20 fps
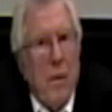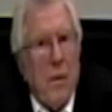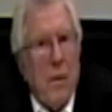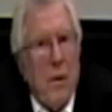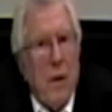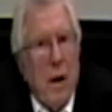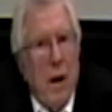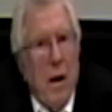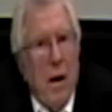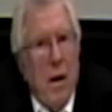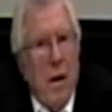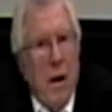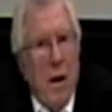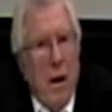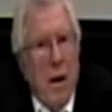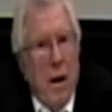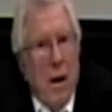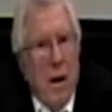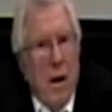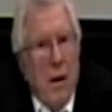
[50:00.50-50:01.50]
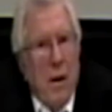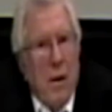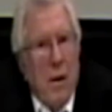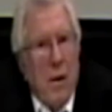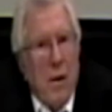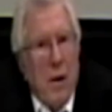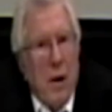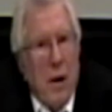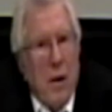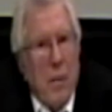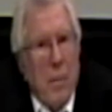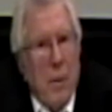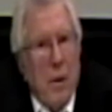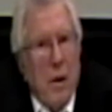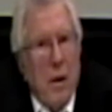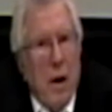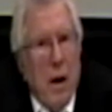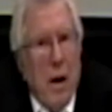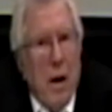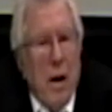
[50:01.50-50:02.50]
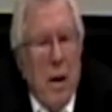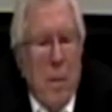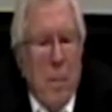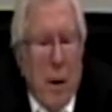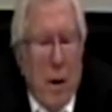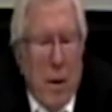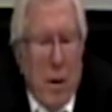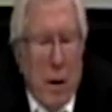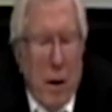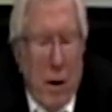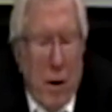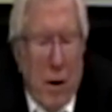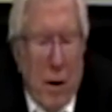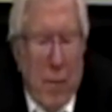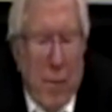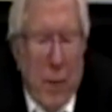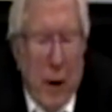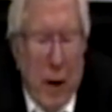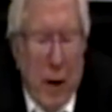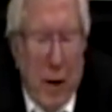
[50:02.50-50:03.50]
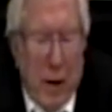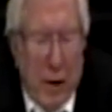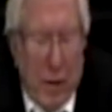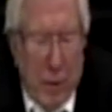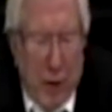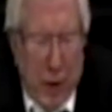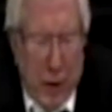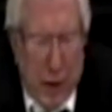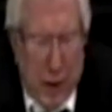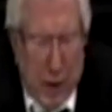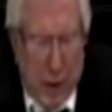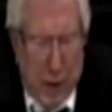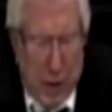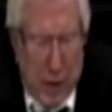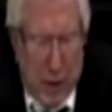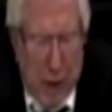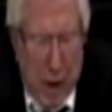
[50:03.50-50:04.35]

to tell on Judgment Day about our activities.